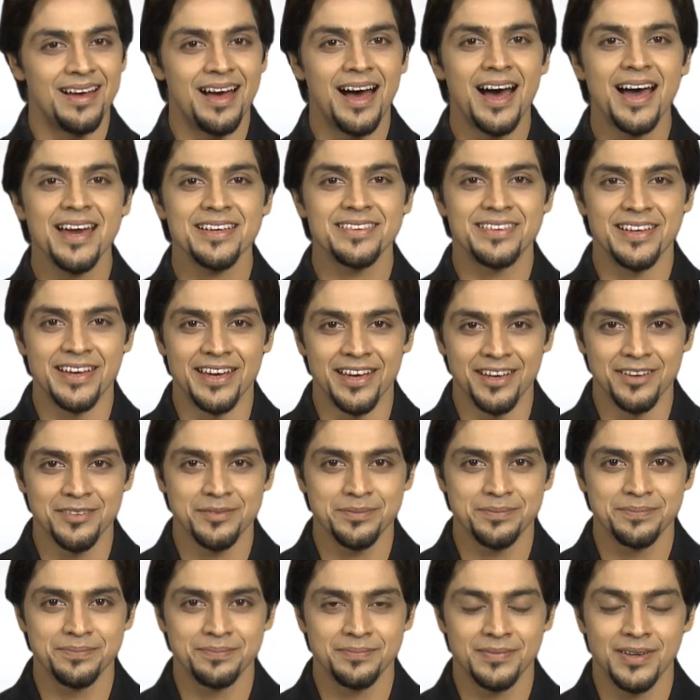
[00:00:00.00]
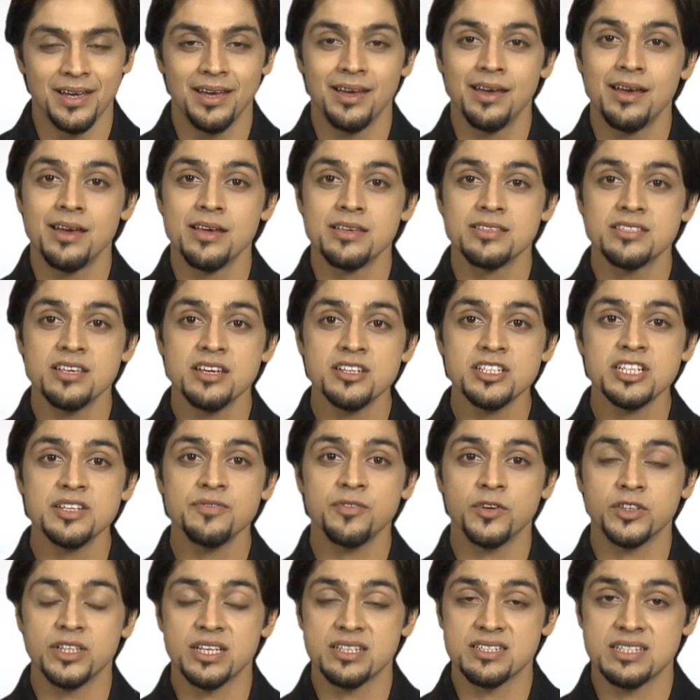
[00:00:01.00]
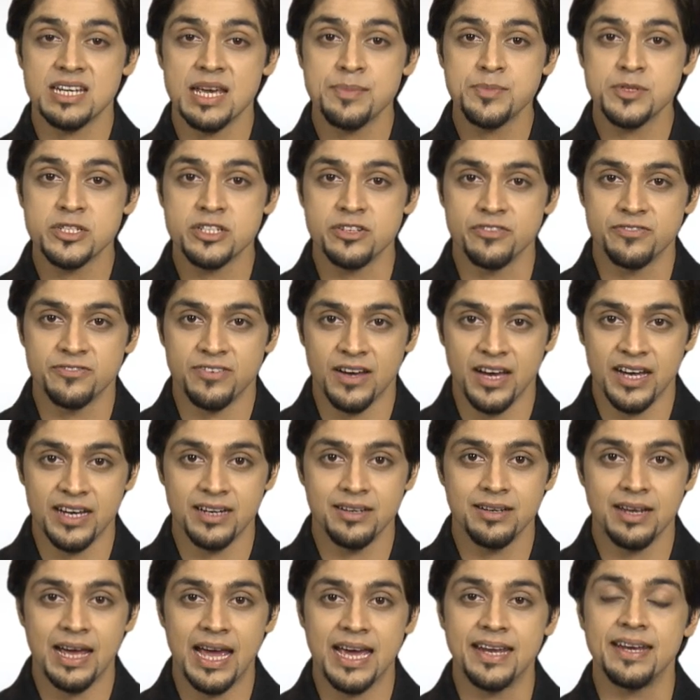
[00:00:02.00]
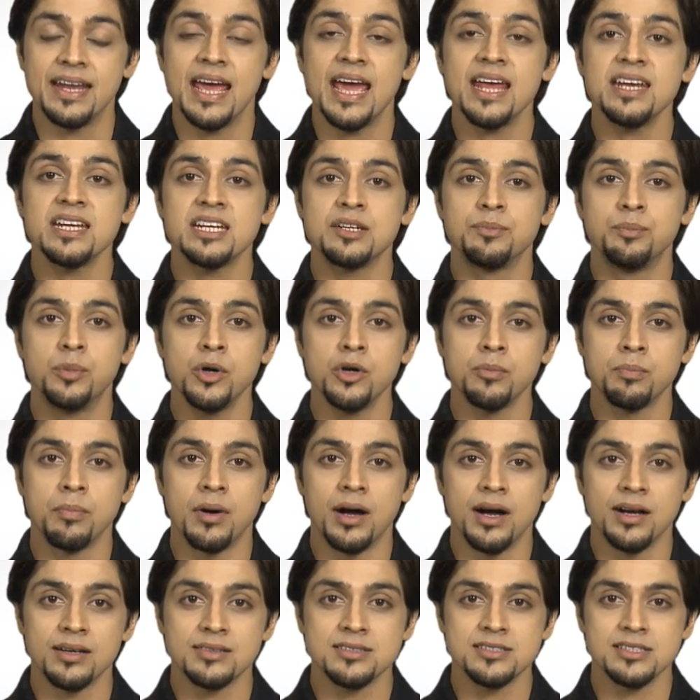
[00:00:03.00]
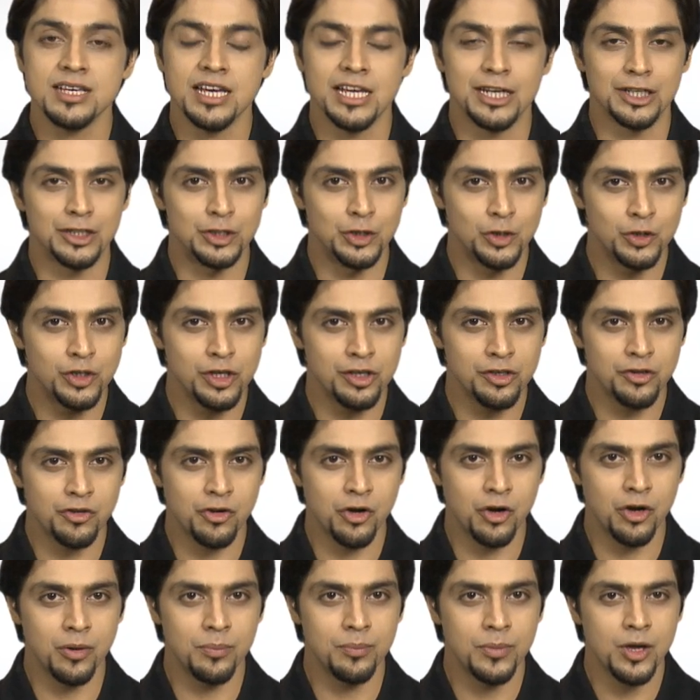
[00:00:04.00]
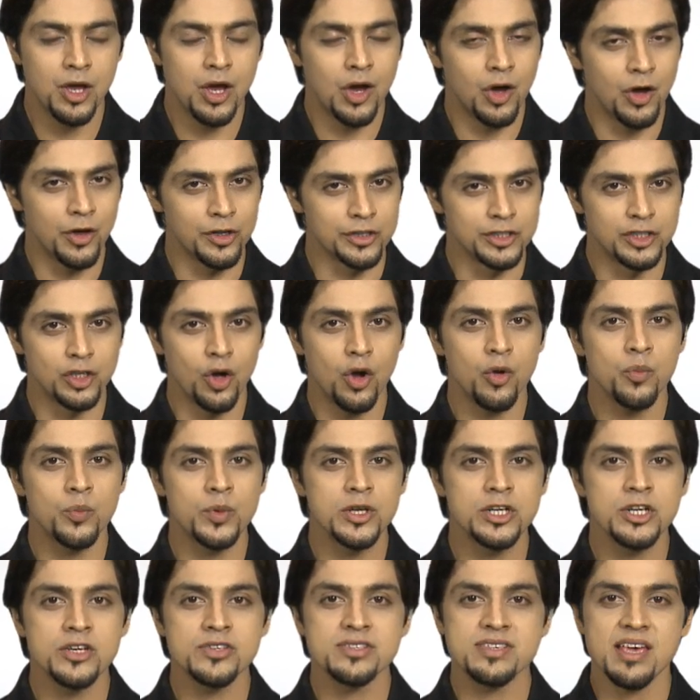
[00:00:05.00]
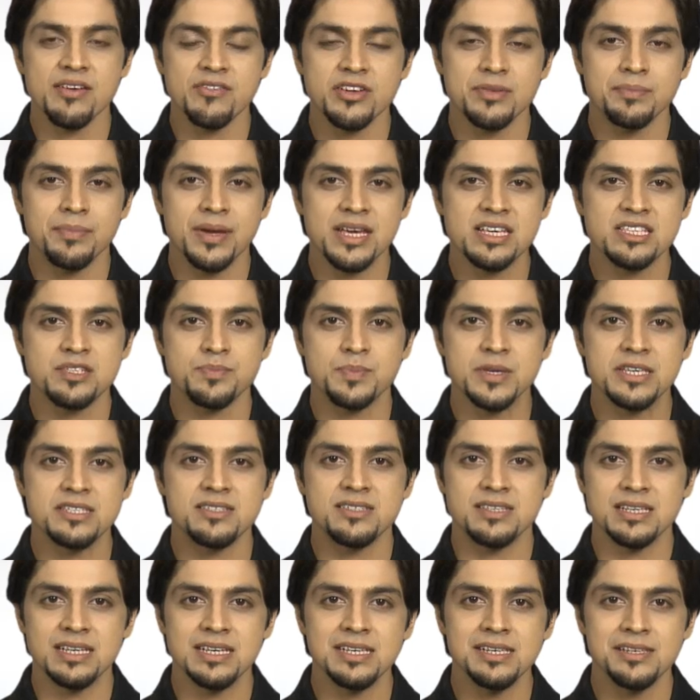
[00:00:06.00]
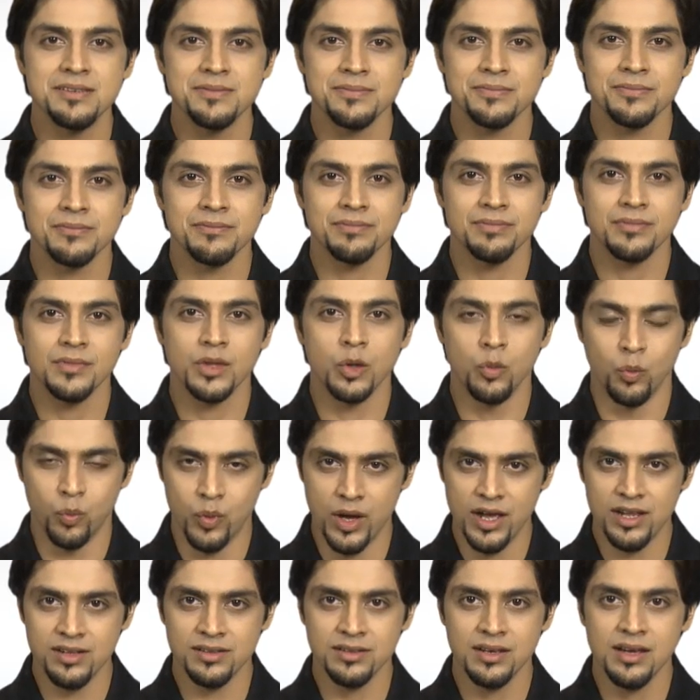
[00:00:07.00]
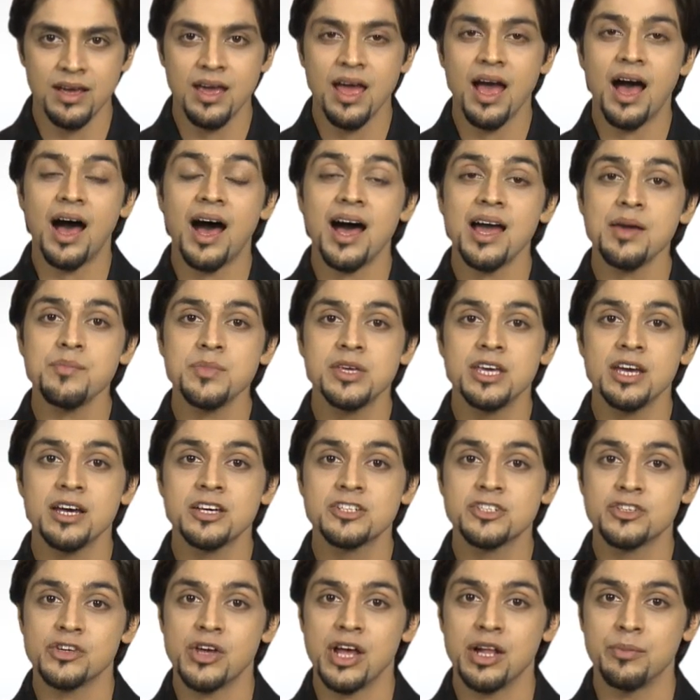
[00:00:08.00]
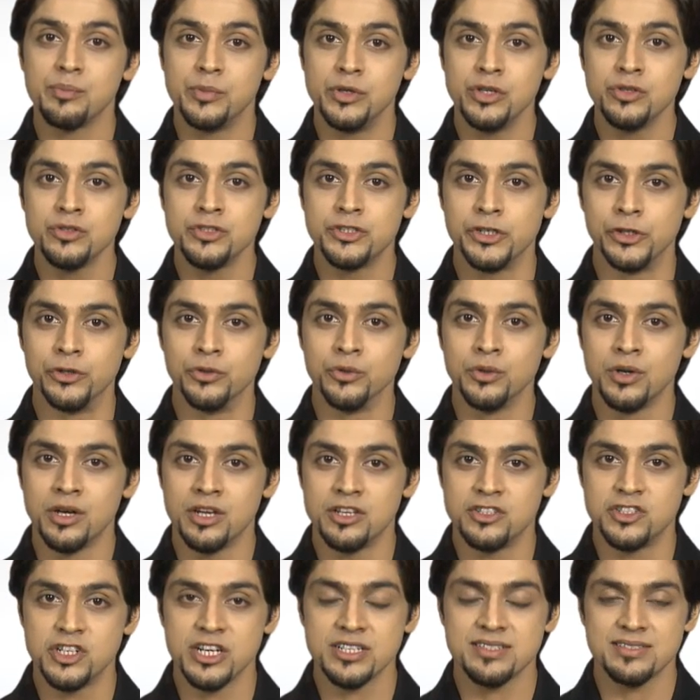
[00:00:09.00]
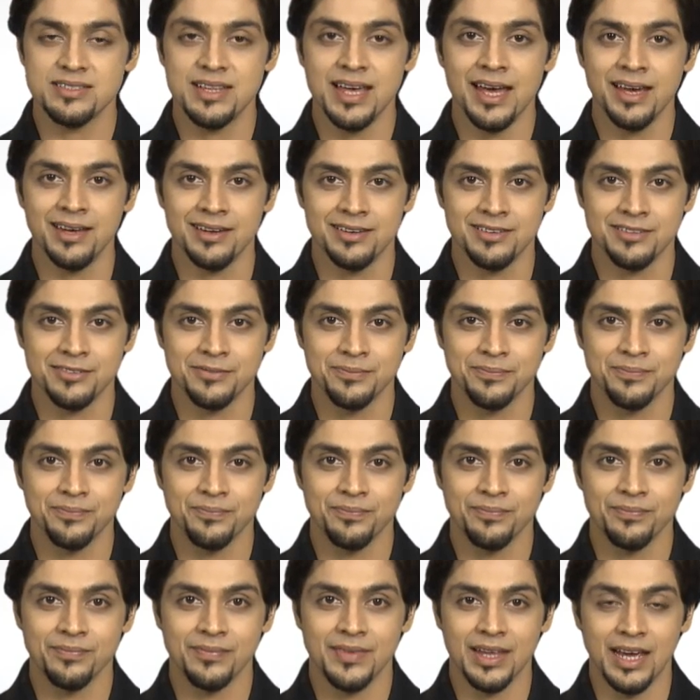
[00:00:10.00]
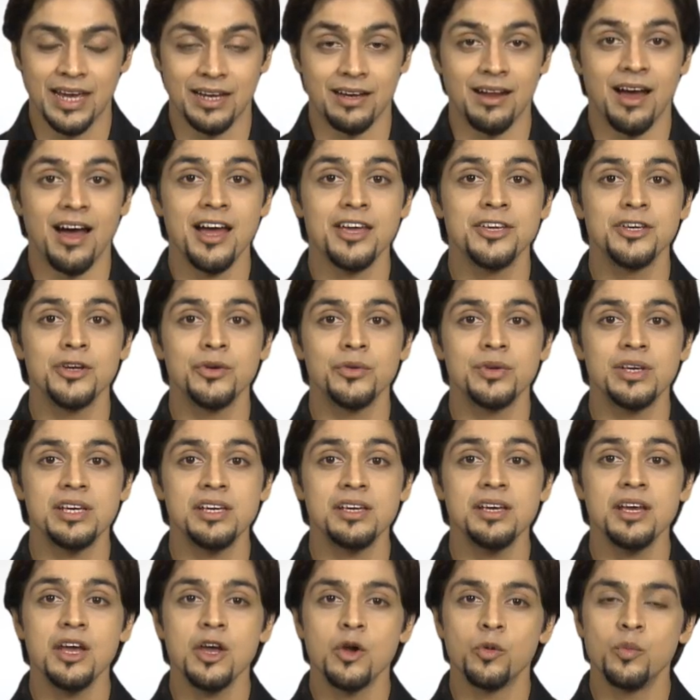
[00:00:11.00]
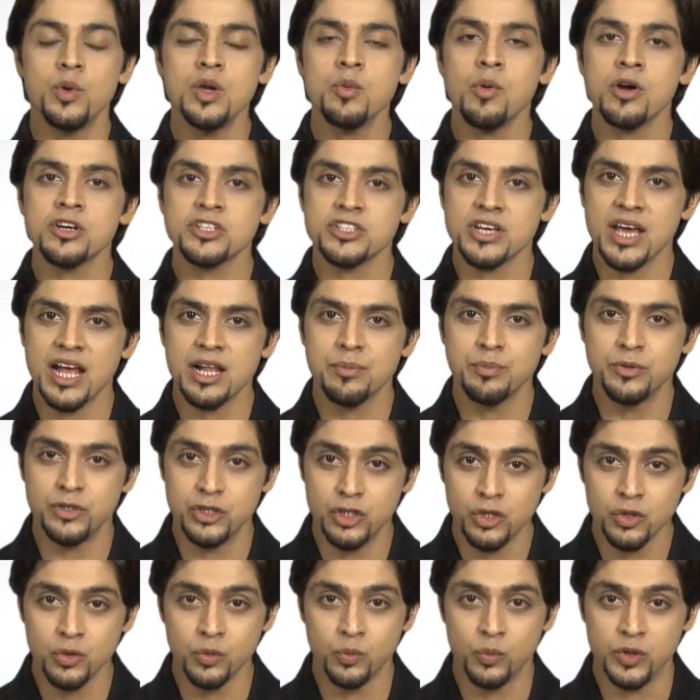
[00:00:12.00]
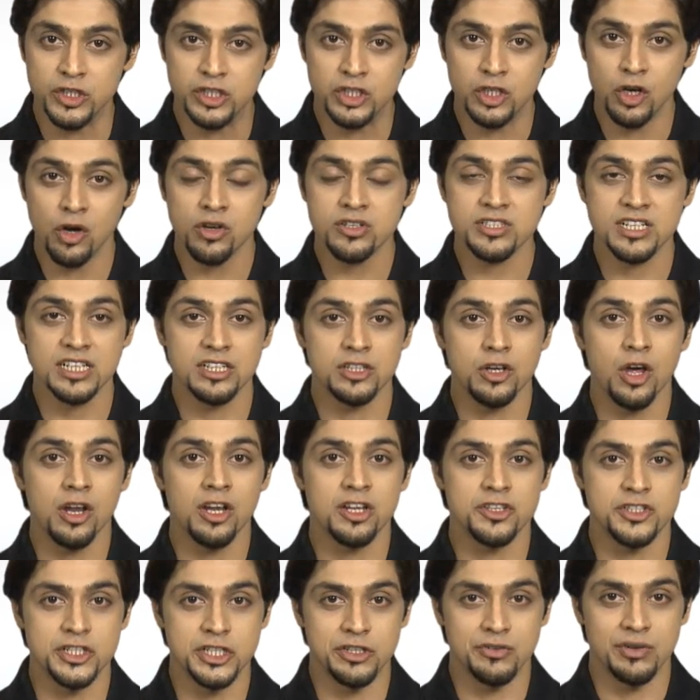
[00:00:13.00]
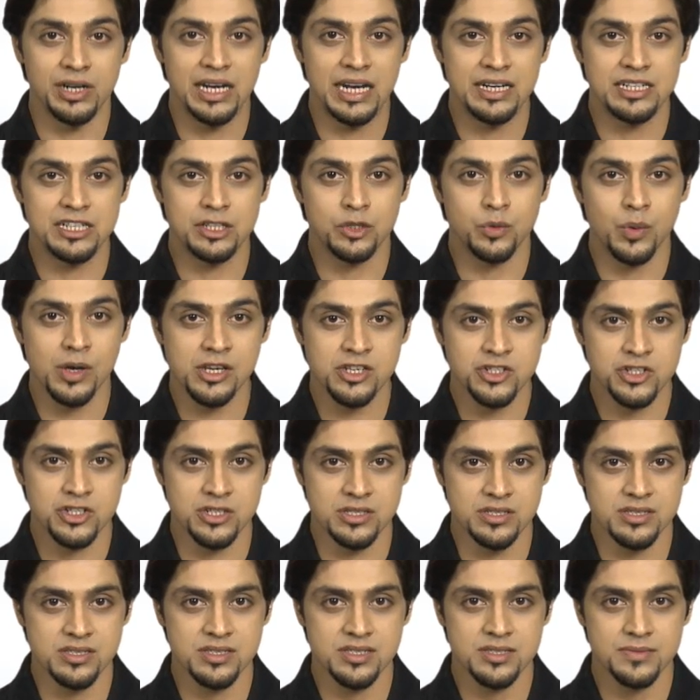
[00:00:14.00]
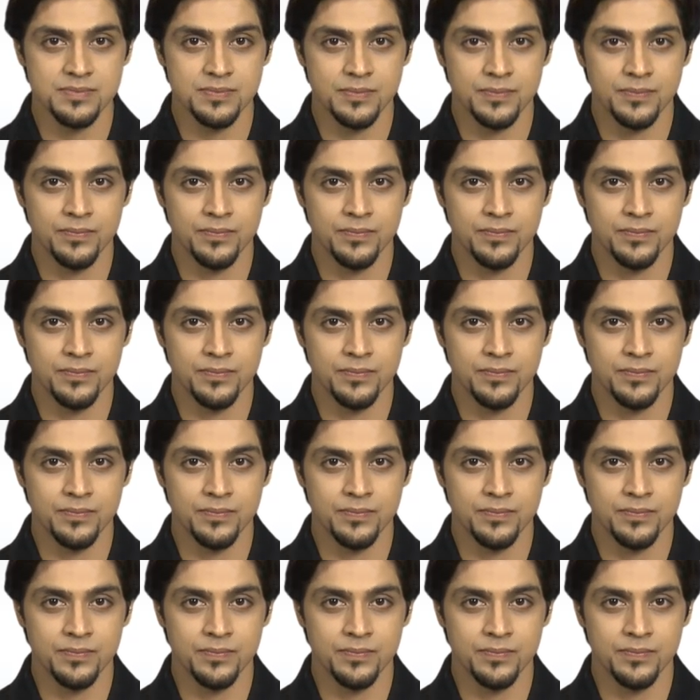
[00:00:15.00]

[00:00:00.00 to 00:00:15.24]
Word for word: Hi there! Searching for the steps to find and edit bookmarks in Google Chrome on your Windows 7 based PC? Well, I'm here to help you do just that. At iYogi, we want to help you with your technology related questions.